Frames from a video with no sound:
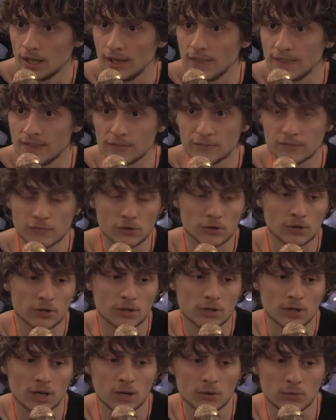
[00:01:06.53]
and
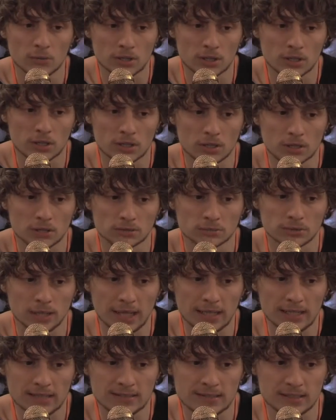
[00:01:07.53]
therefore our uh,
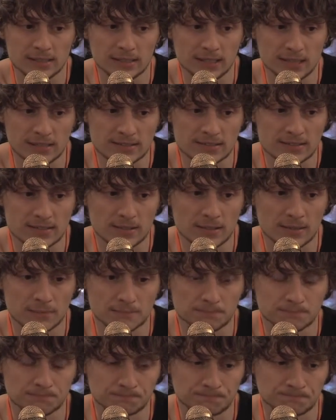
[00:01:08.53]
editing has
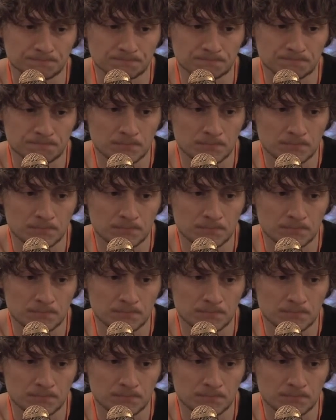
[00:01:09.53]
um,